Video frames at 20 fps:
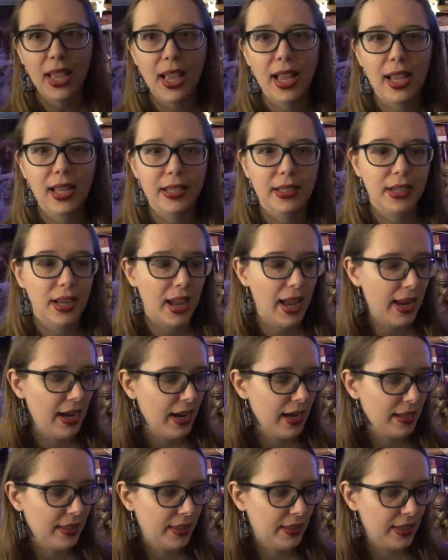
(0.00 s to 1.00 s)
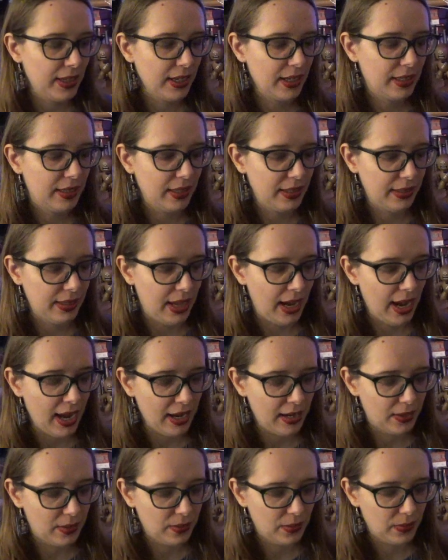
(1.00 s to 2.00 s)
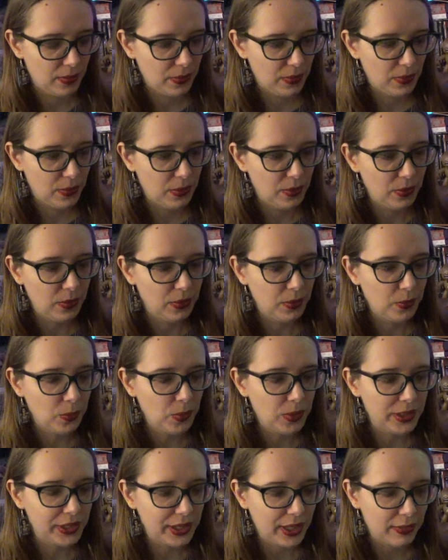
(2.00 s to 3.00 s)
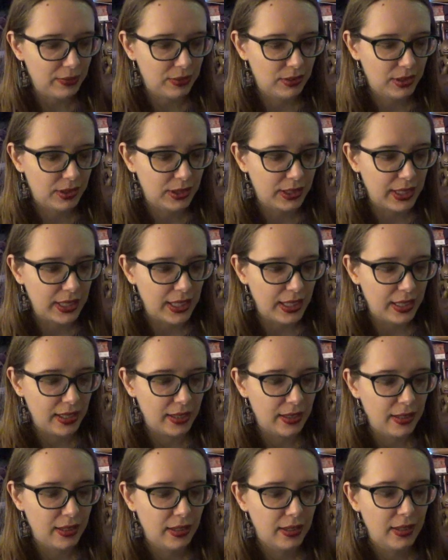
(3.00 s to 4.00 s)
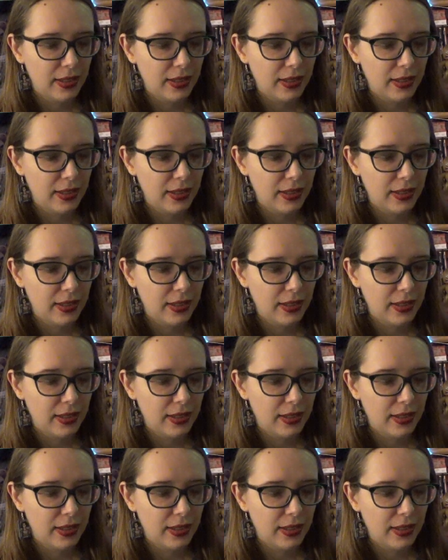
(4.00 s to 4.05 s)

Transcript: And I think that was definitely